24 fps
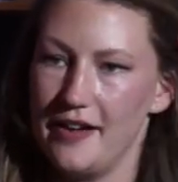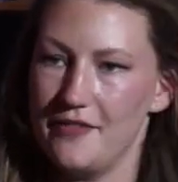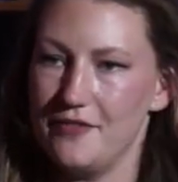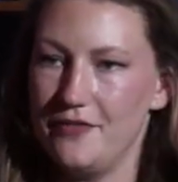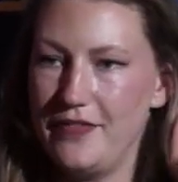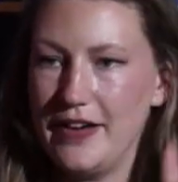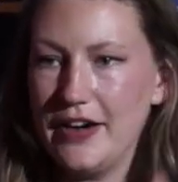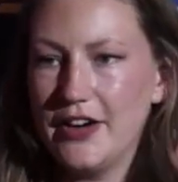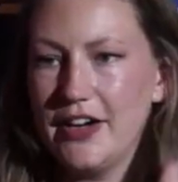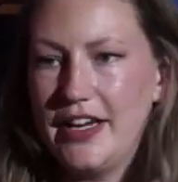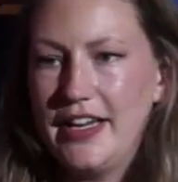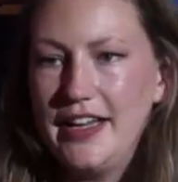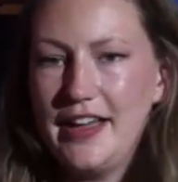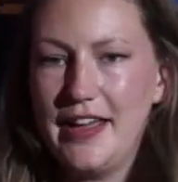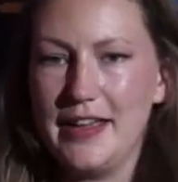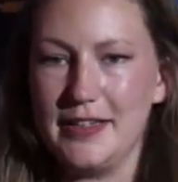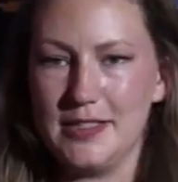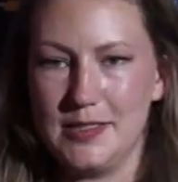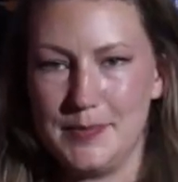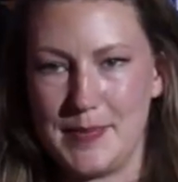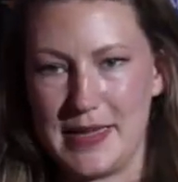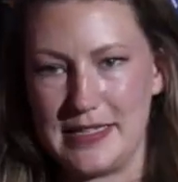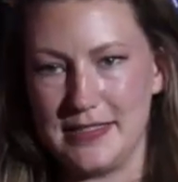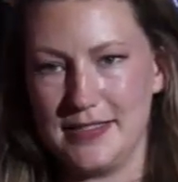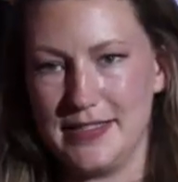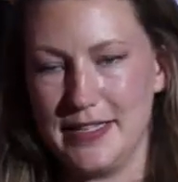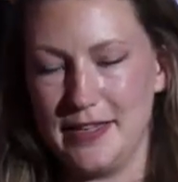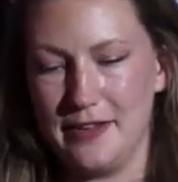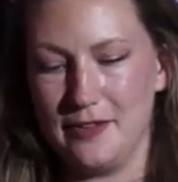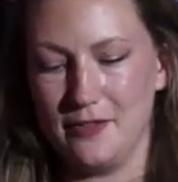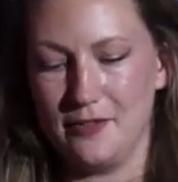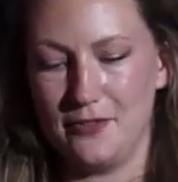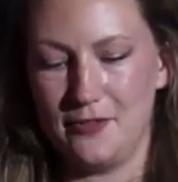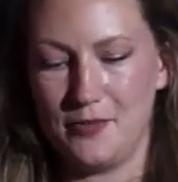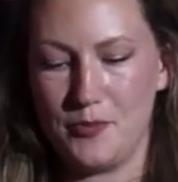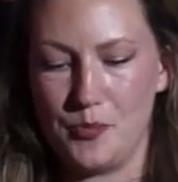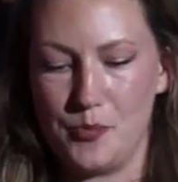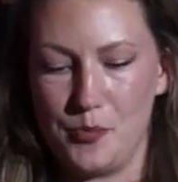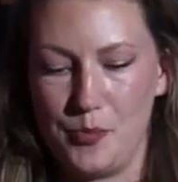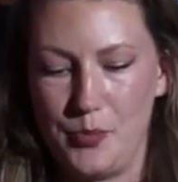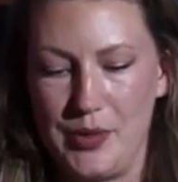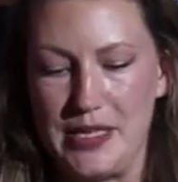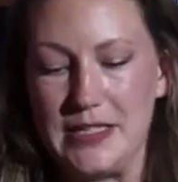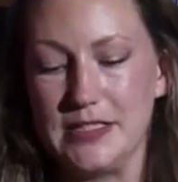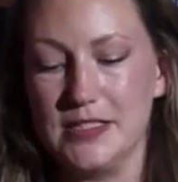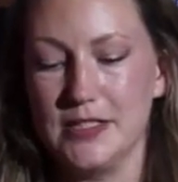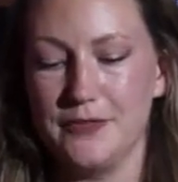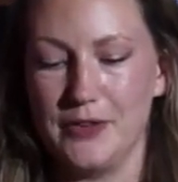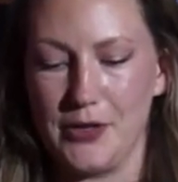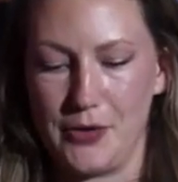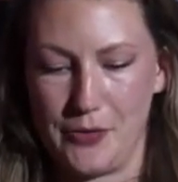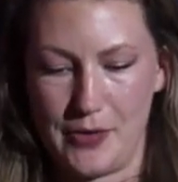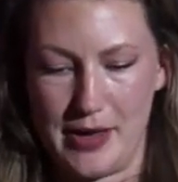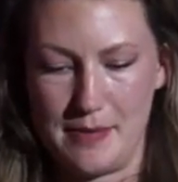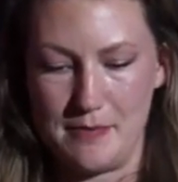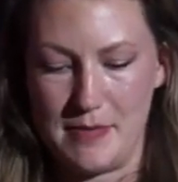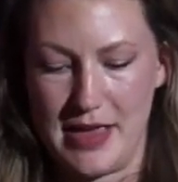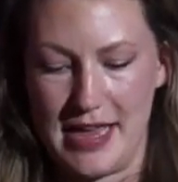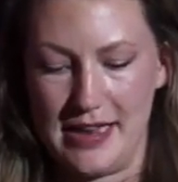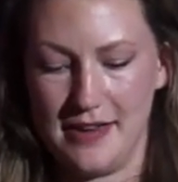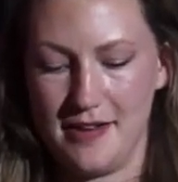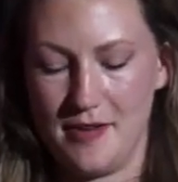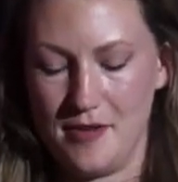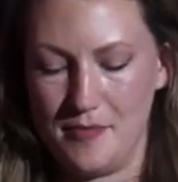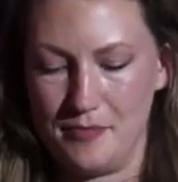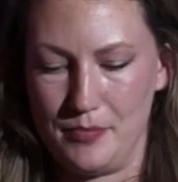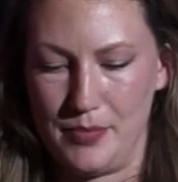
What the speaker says: very expensive piece of equipment